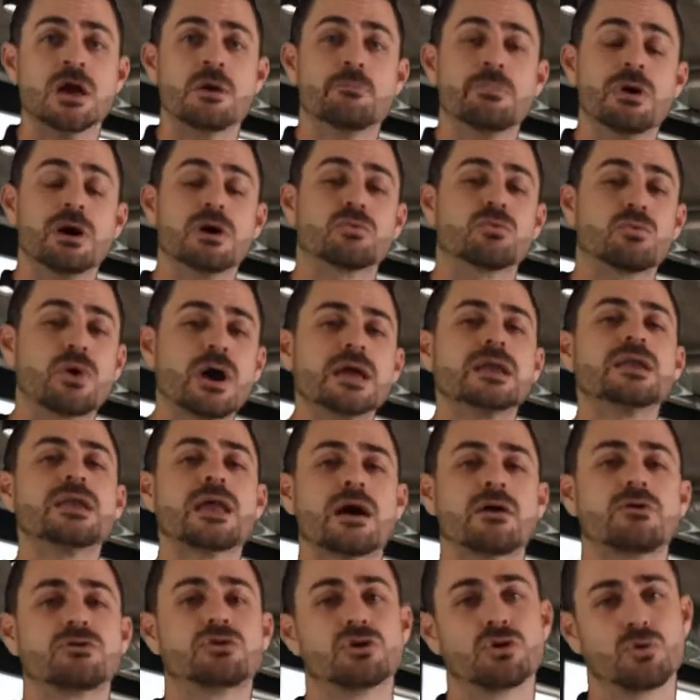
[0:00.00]
But right
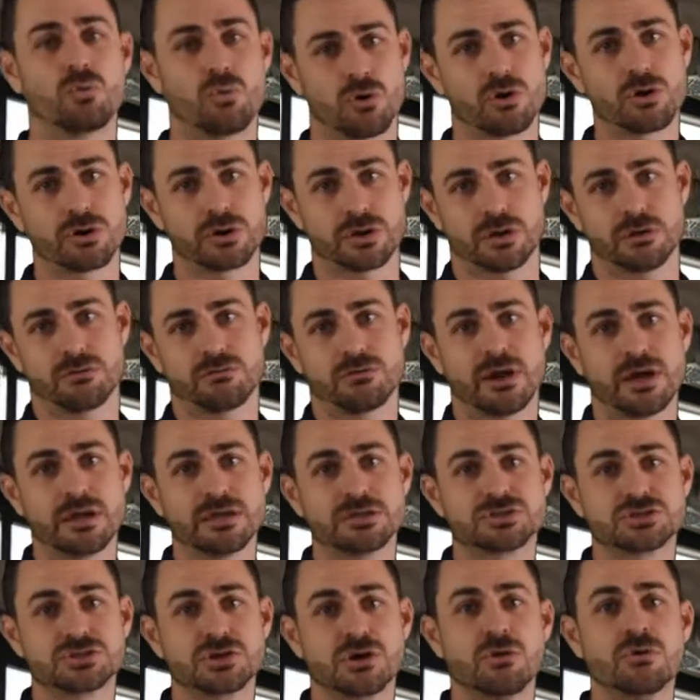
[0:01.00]
now you're working,
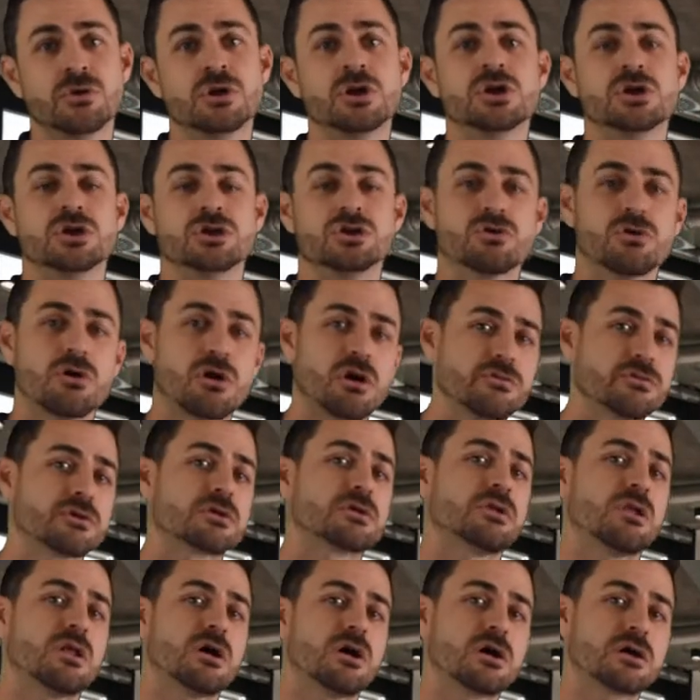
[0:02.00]
right? So you're on the
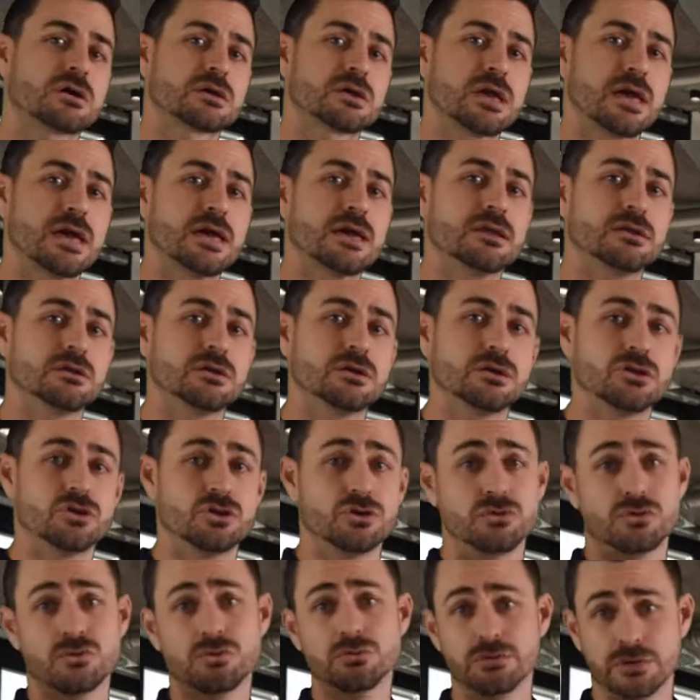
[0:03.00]
clock and
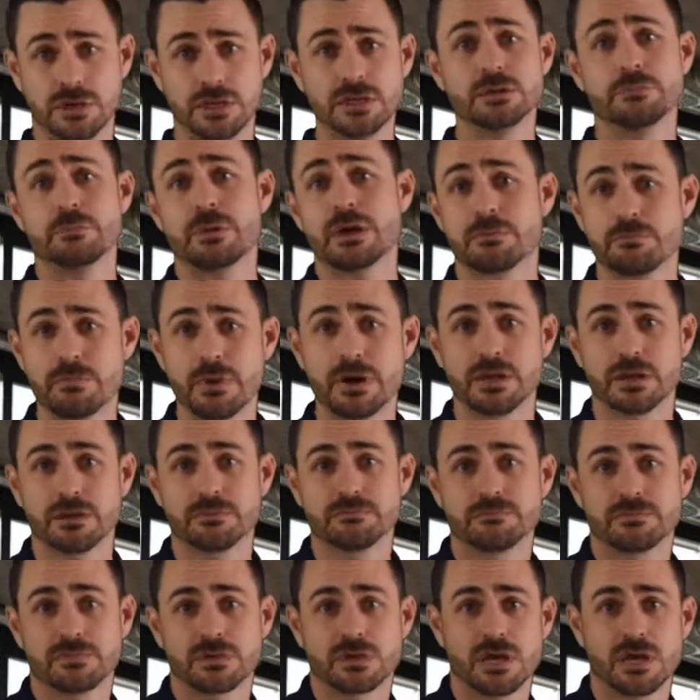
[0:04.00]
you need to make money.